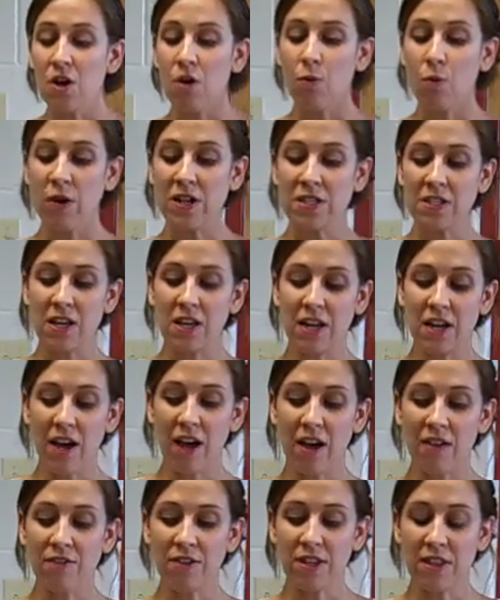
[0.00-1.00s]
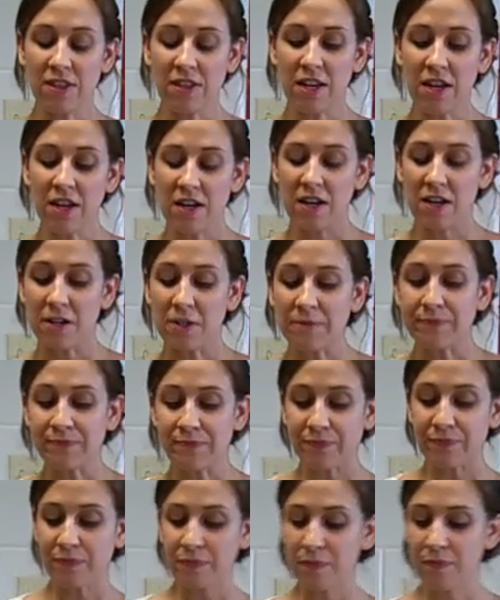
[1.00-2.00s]
Once I have it there,
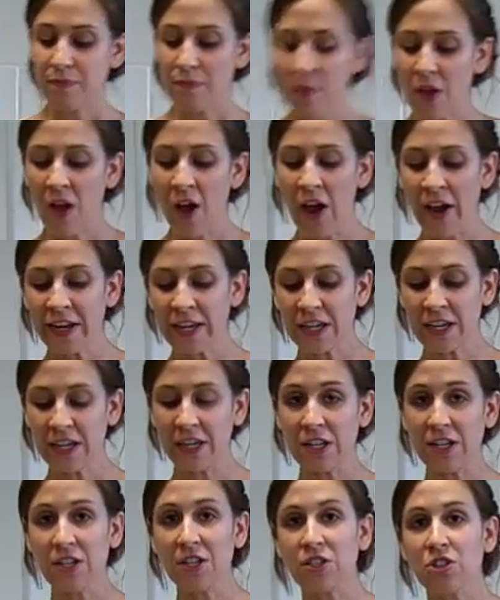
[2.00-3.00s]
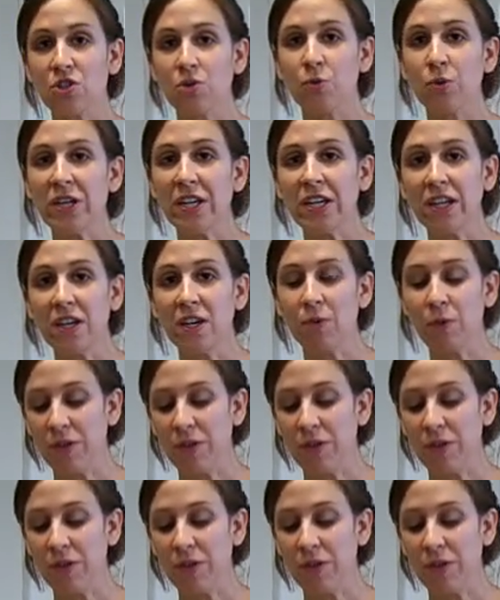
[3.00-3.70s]
I can tweak it